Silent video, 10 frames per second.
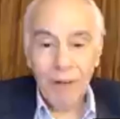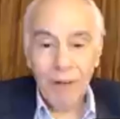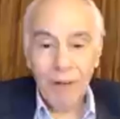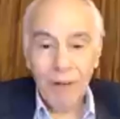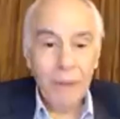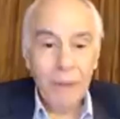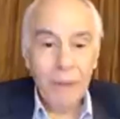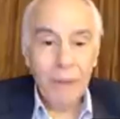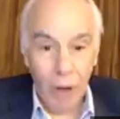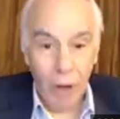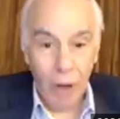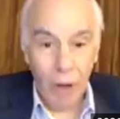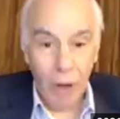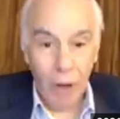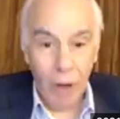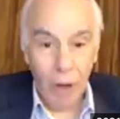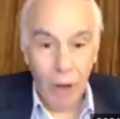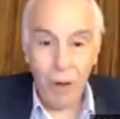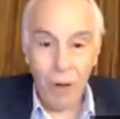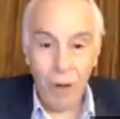which has been long, slow,
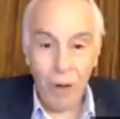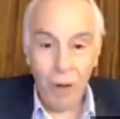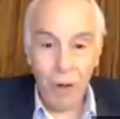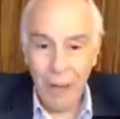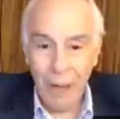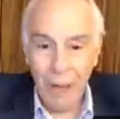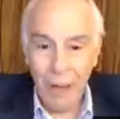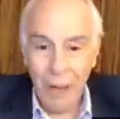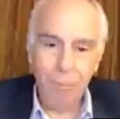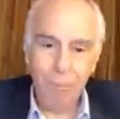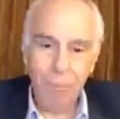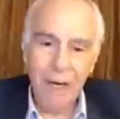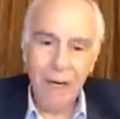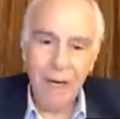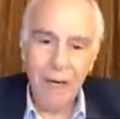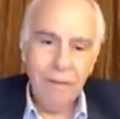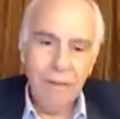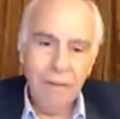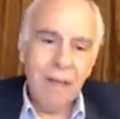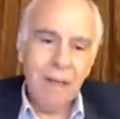and independently operating,
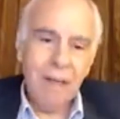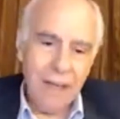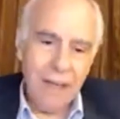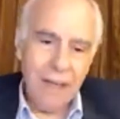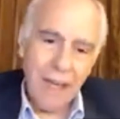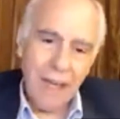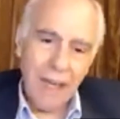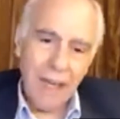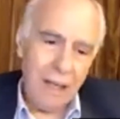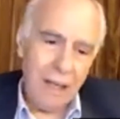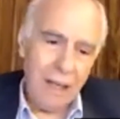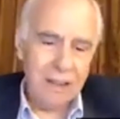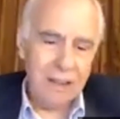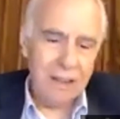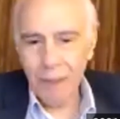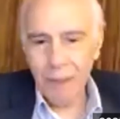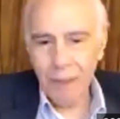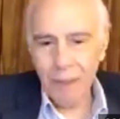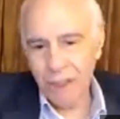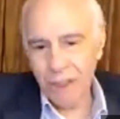leading to catalysts and
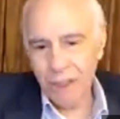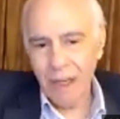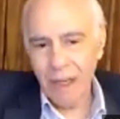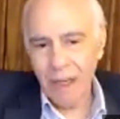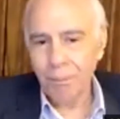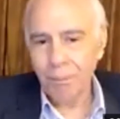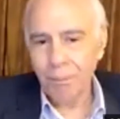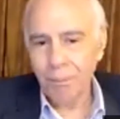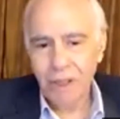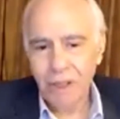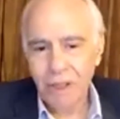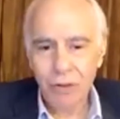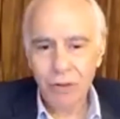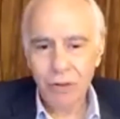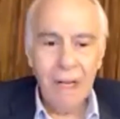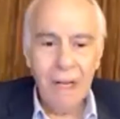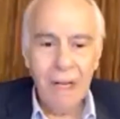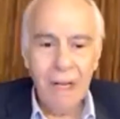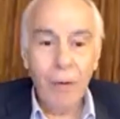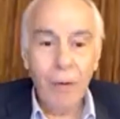imitation and competition and so on,
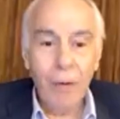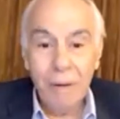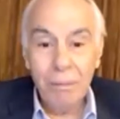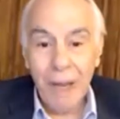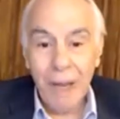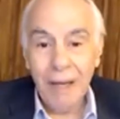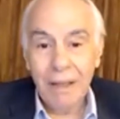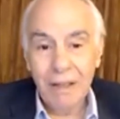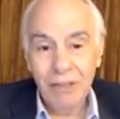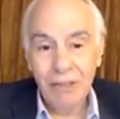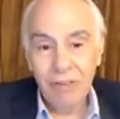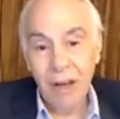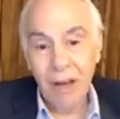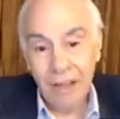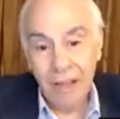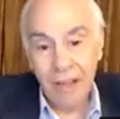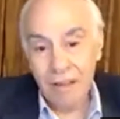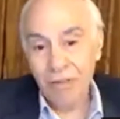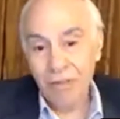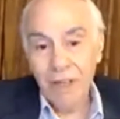how do we make this a
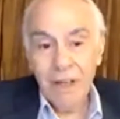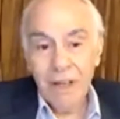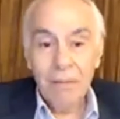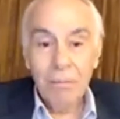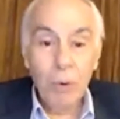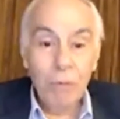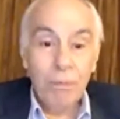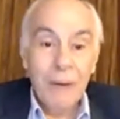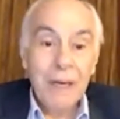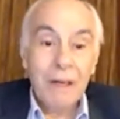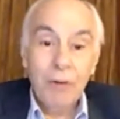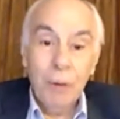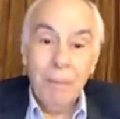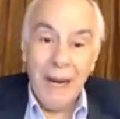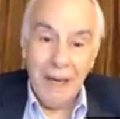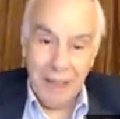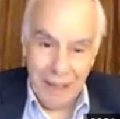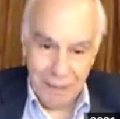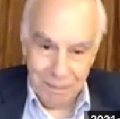collective movement of humanity?